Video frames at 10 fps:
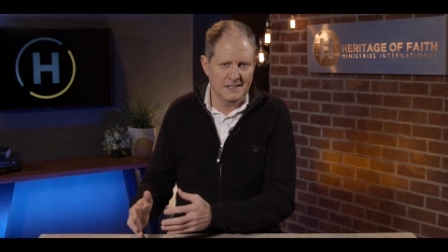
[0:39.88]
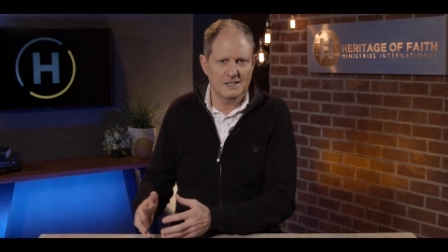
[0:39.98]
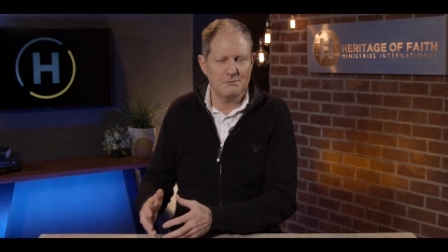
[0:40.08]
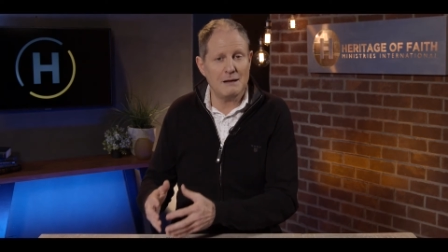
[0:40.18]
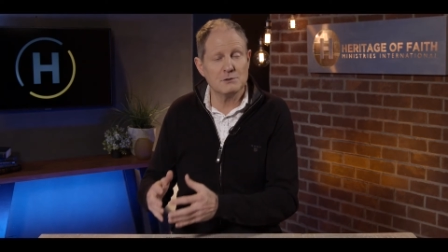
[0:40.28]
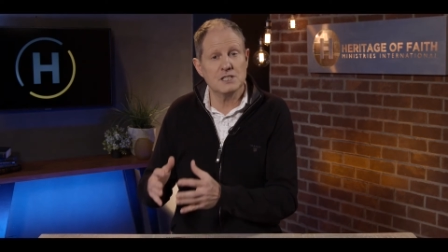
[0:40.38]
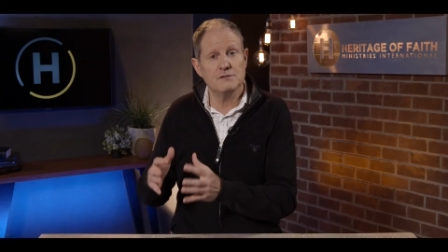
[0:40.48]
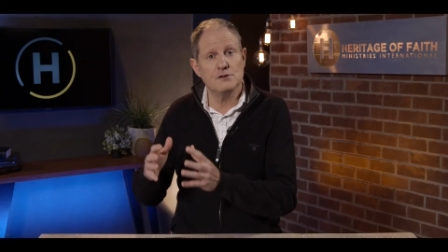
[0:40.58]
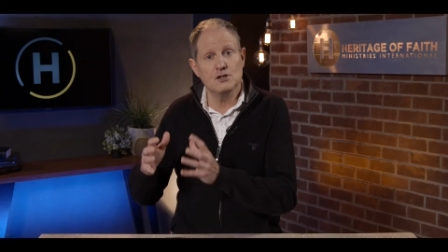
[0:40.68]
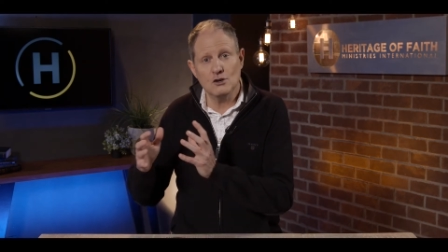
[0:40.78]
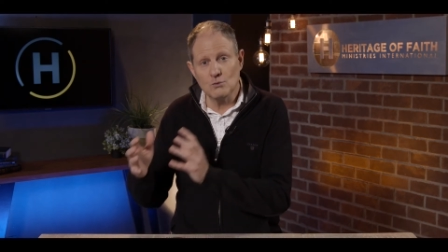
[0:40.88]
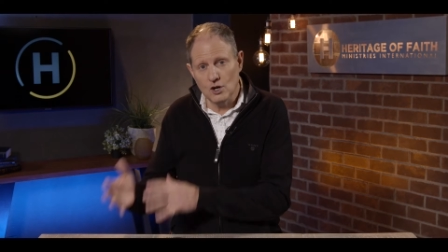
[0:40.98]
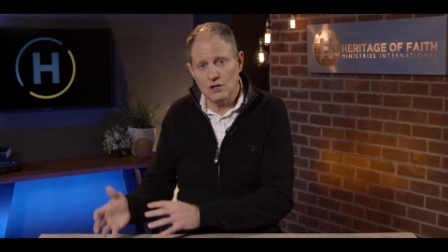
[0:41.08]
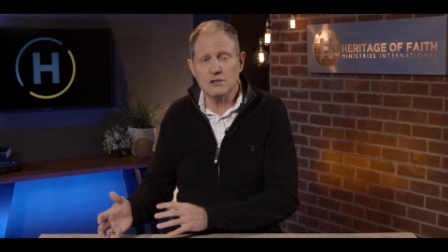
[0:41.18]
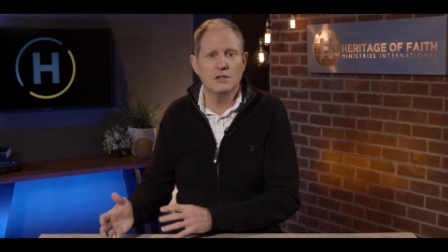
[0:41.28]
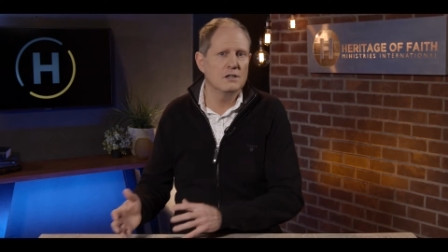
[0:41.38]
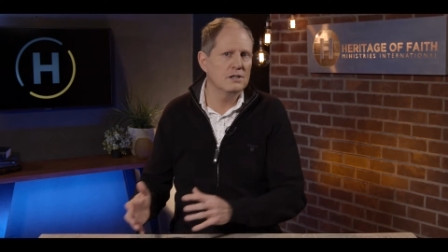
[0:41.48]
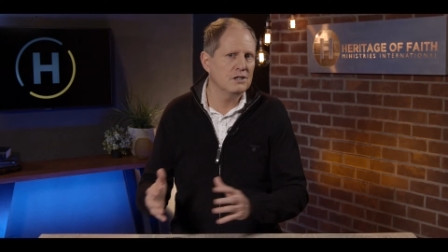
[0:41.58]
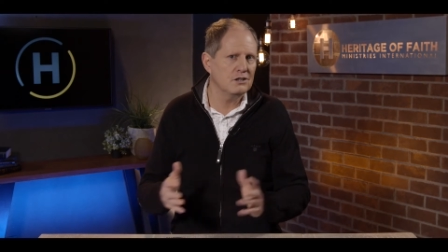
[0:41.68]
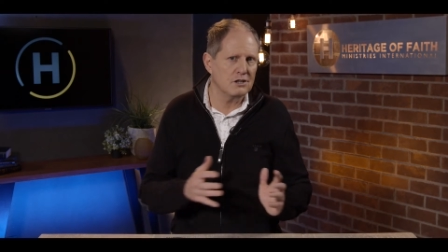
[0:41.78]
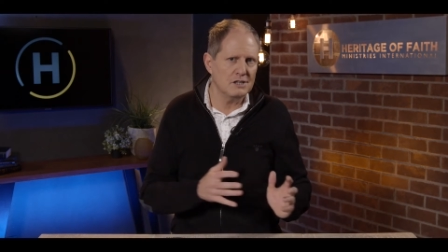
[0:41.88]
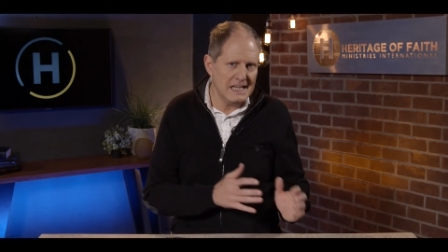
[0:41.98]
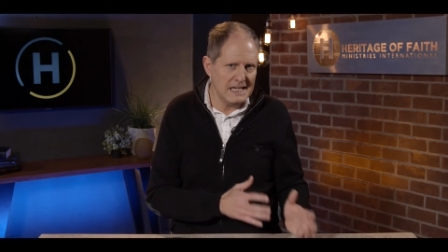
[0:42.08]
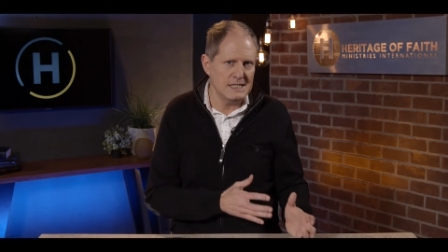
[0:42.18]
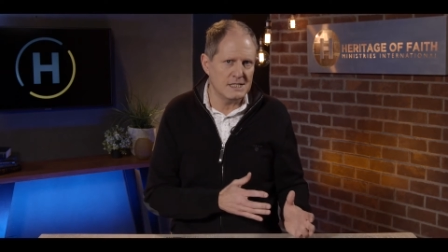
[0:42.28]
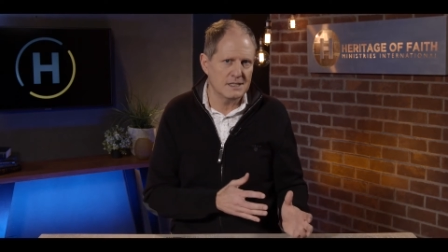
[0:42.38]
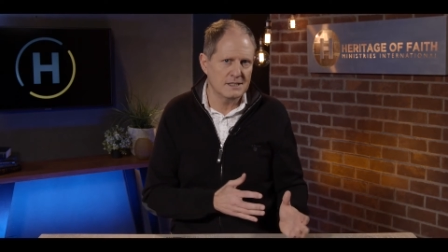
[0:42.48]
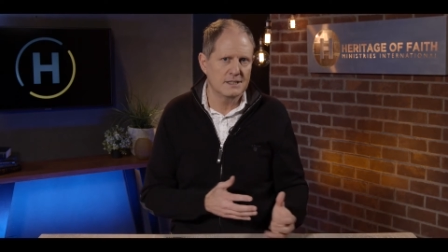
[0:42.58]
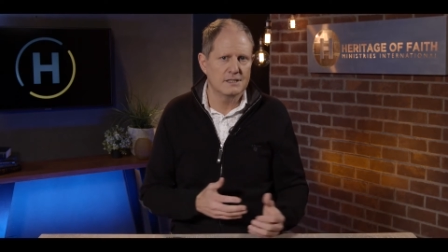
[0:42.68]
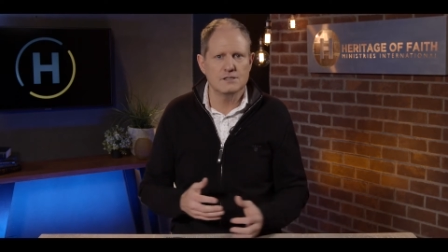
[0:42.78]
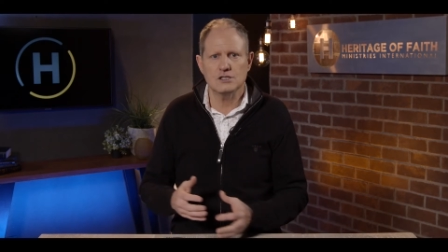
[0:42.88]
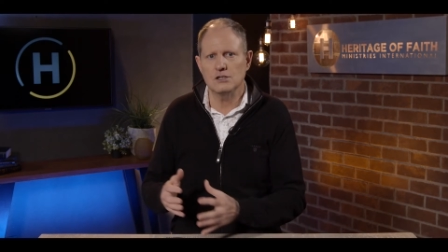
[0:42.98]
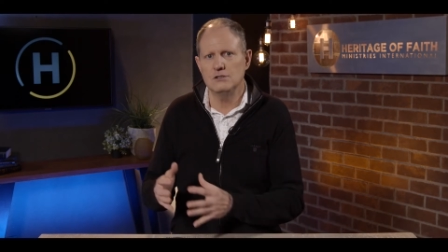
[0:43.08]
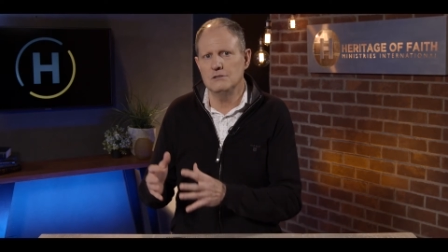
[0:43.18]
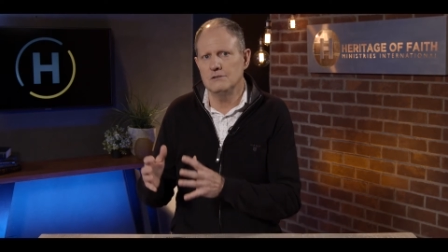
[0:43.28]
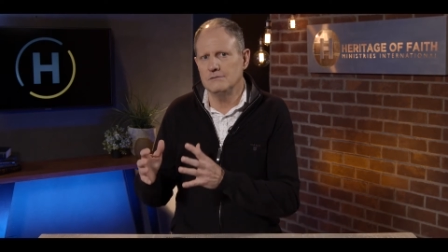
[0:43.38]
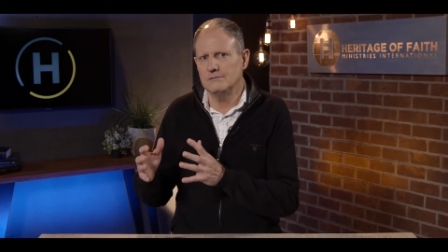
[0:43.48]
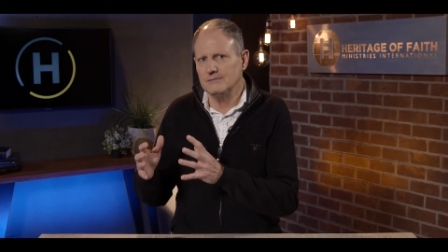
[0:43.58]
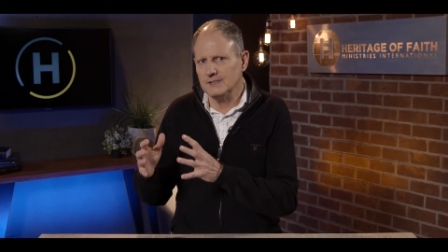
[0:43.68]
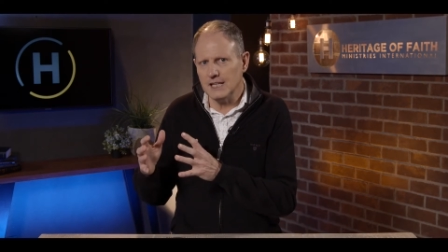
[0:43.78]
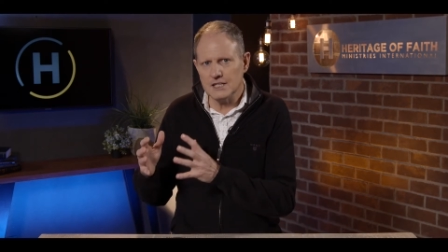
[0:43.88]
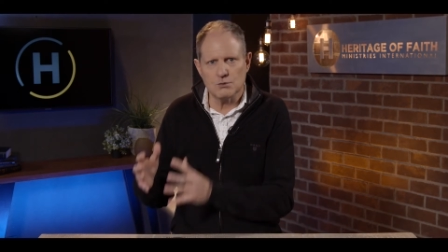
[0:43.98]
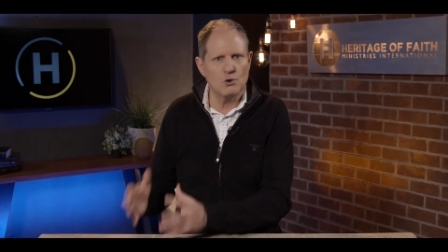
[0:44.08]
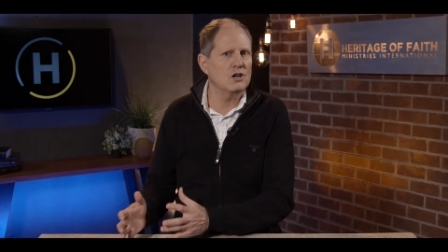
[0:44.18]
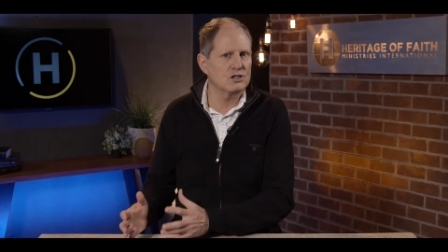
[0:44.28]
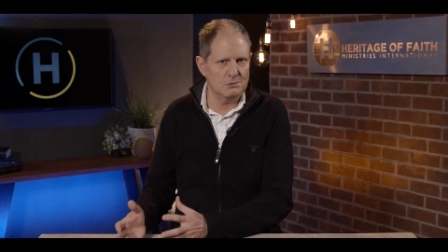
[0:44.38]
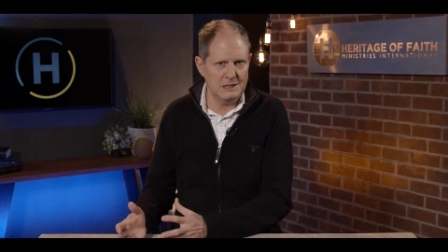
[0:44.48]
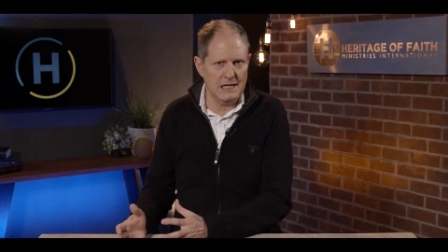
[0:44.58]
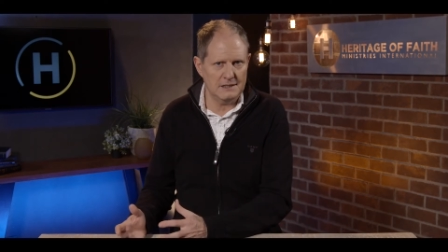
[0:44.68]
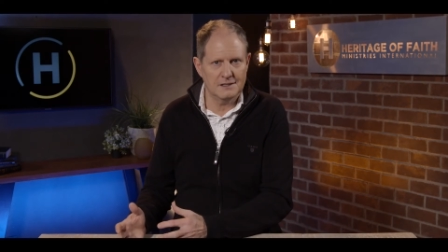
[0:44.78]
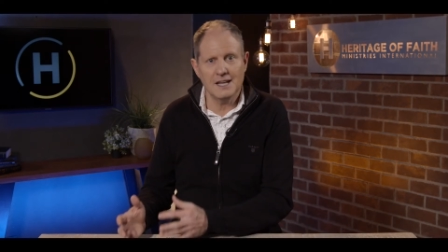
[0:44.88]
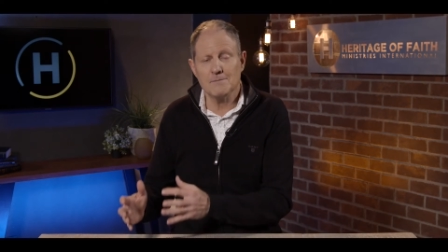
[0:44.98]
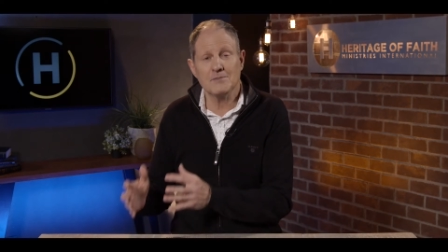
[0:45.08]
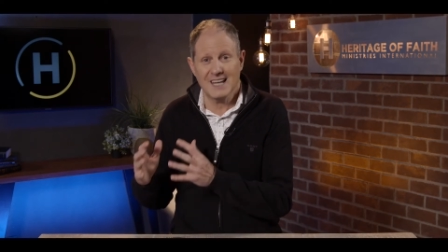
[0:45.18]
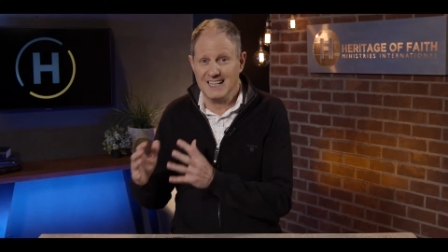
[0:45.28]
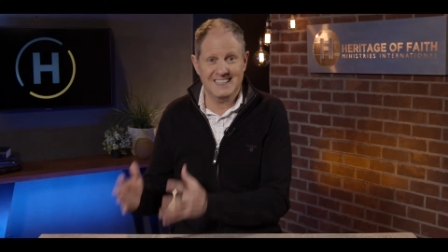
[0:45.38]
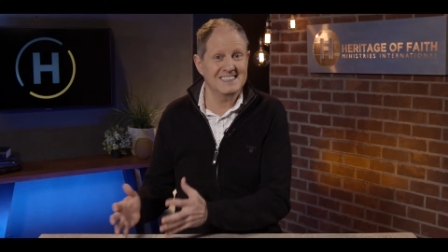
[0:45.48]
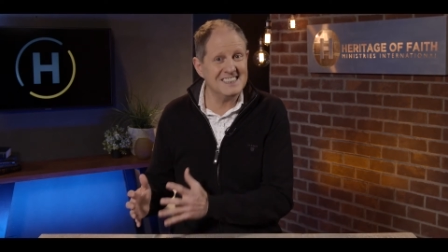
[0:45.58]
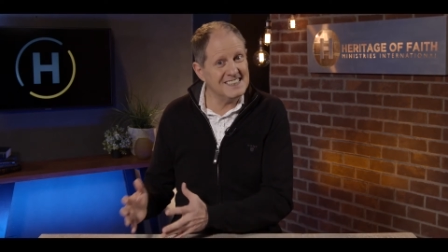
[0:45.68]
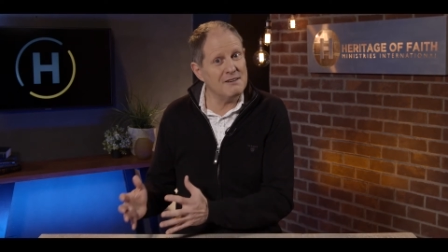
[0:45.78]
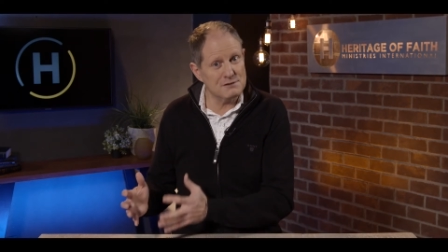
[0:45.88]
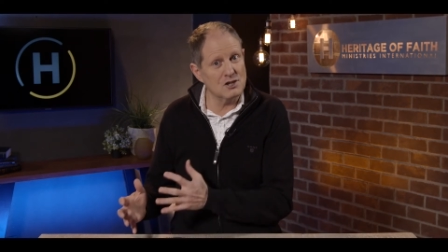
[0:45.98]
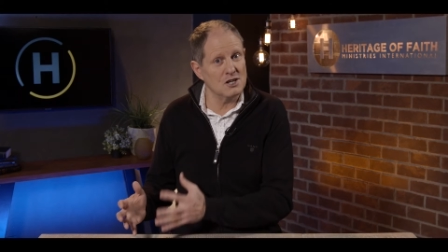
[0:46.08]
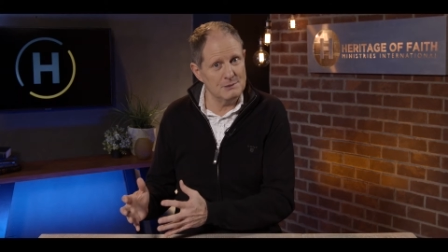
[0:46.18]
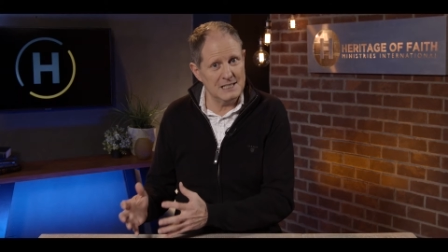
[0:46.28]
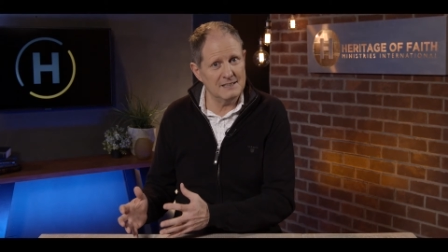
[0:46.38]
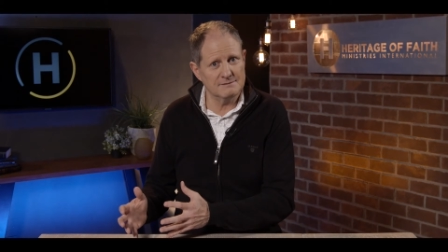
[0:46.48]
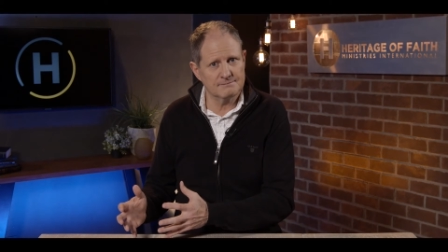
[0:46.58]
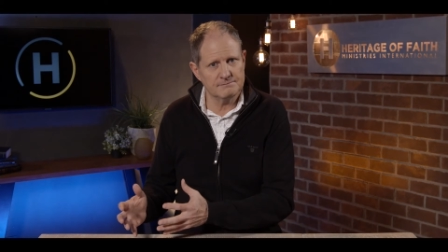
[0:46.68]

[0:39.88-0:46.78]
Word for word: The Bible says if you don't work, you don't eat. So there's work to be done. Stuff's got to be done.